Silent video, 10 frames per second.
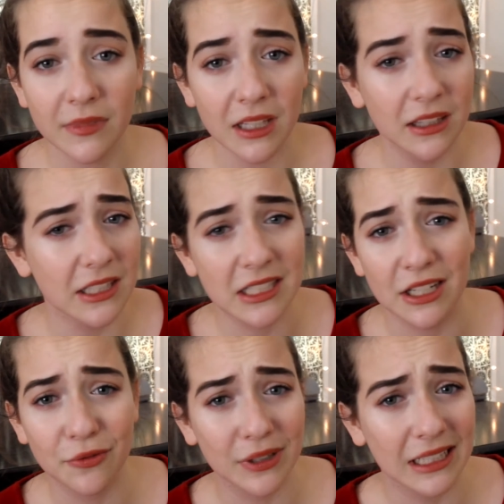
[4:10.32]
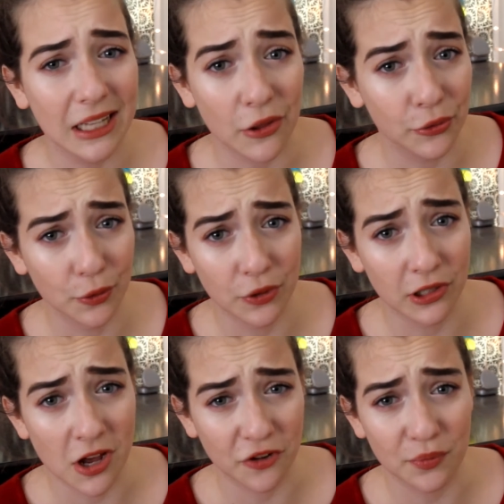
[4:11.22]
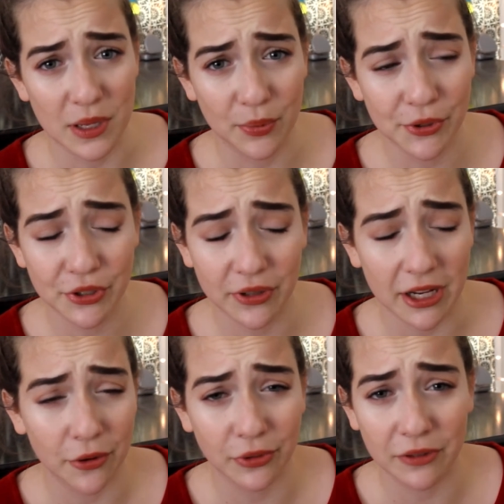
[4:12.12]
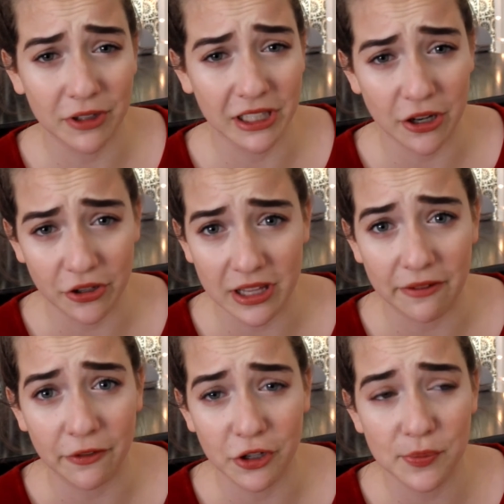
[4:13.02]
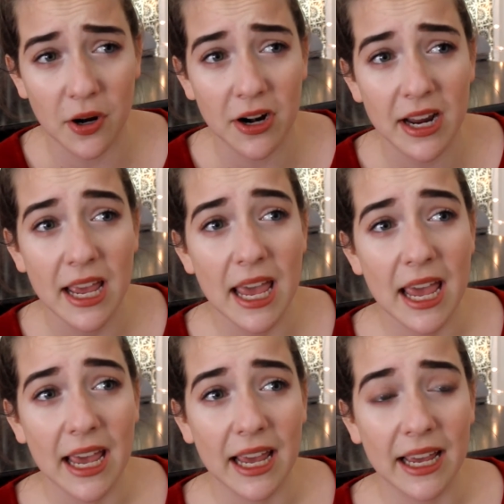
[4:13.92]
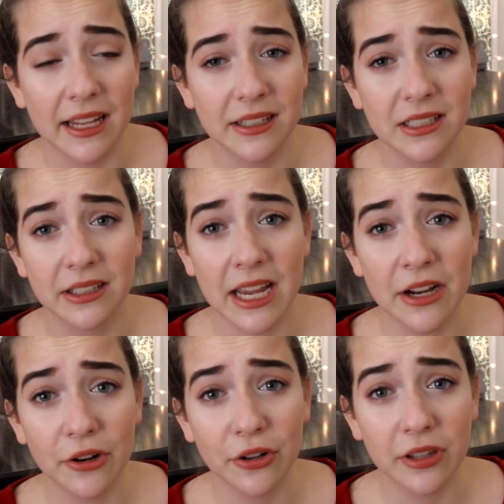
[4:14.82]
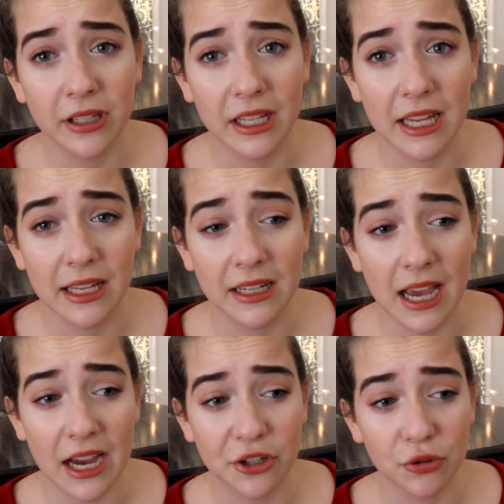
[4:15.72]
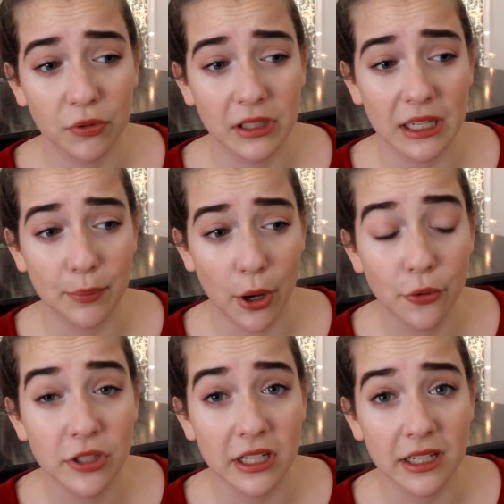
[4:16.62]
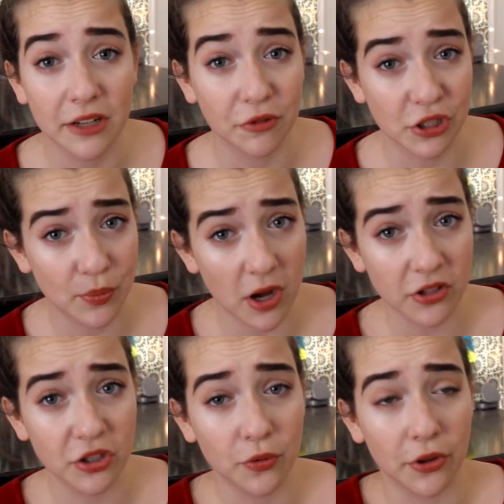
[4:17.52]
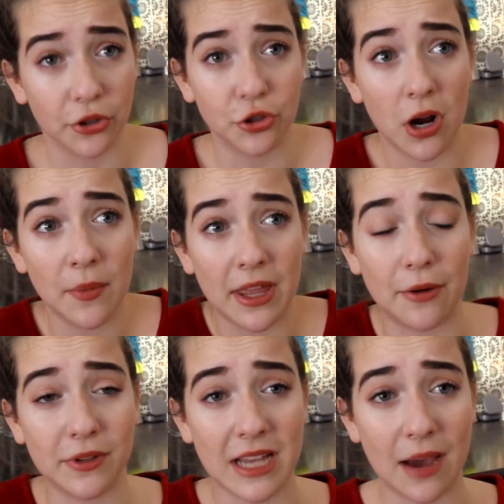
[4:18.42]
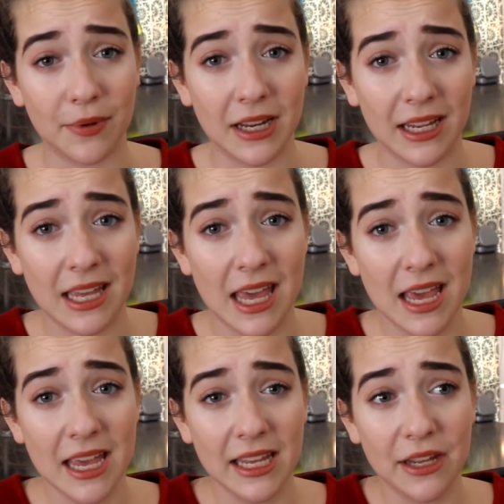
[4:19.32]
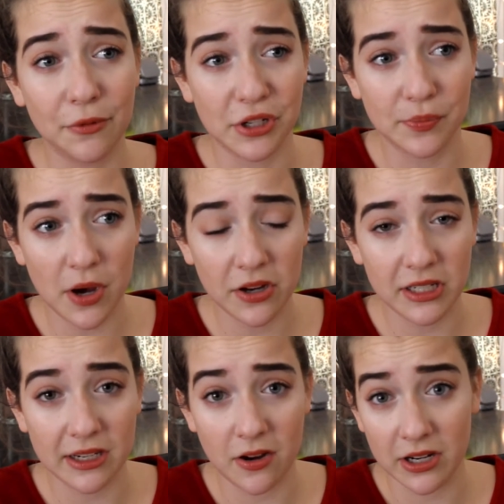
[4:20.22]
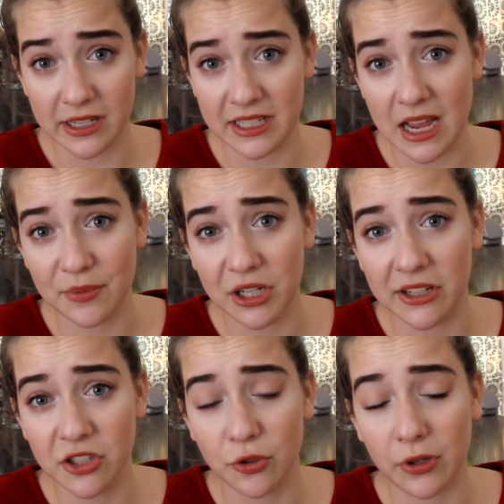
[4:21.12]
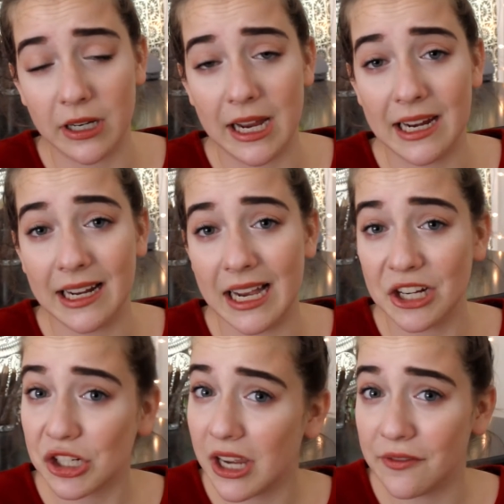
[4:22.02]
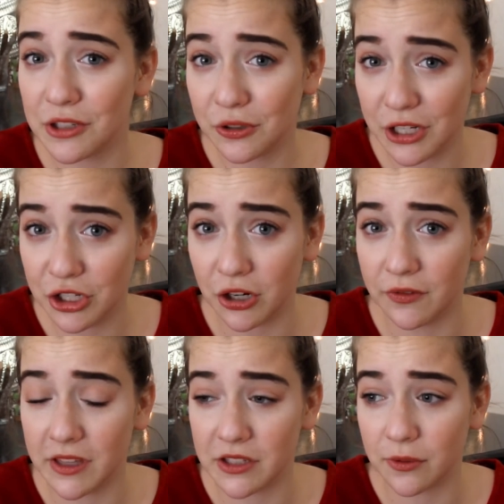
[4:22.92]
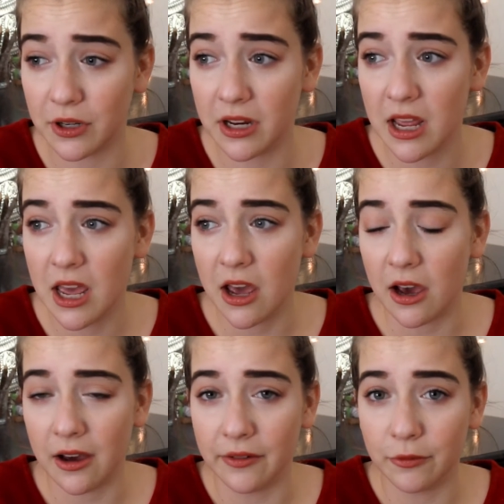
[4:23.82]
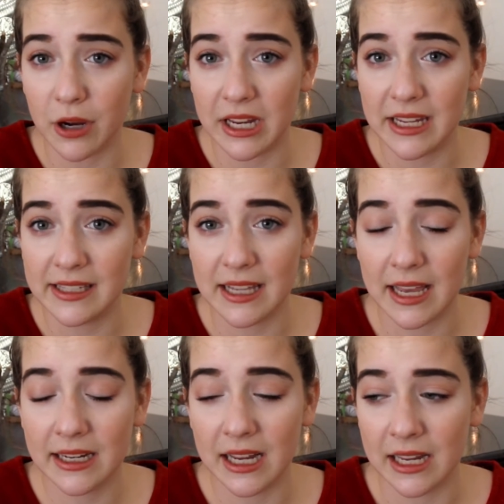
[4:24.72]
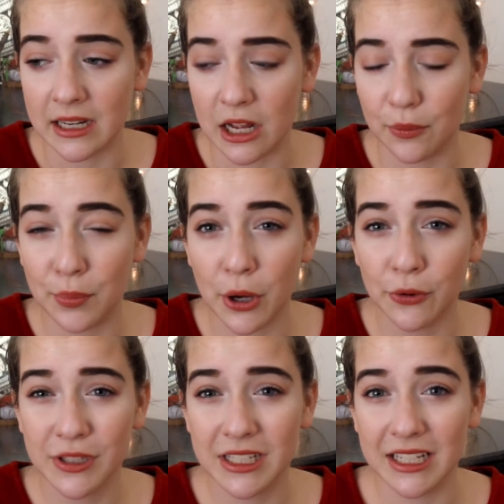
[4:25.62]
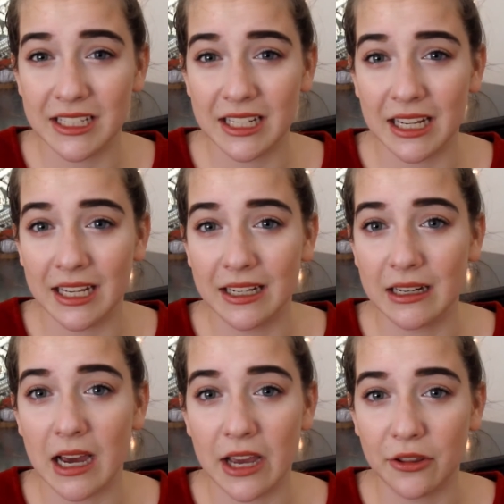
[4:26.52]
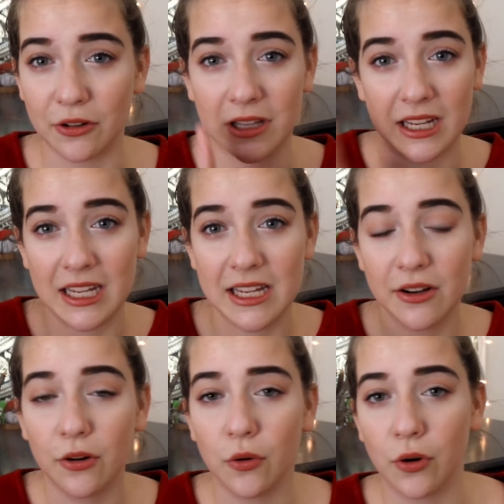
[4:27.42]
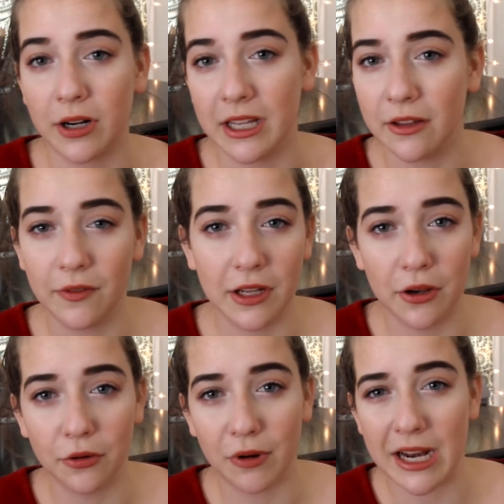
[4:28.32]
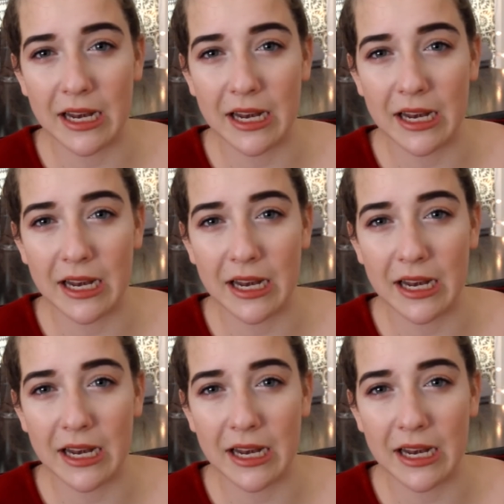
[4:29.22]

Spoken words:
this didn't really get through to a lot of people, so they only really heard that first part. And later, the kid actually posted in response to all the drama that was happening. He responded on his Snapchat story, and I actually have a screenshot of this one, of what he said, and I'll post it in either like here or in the video right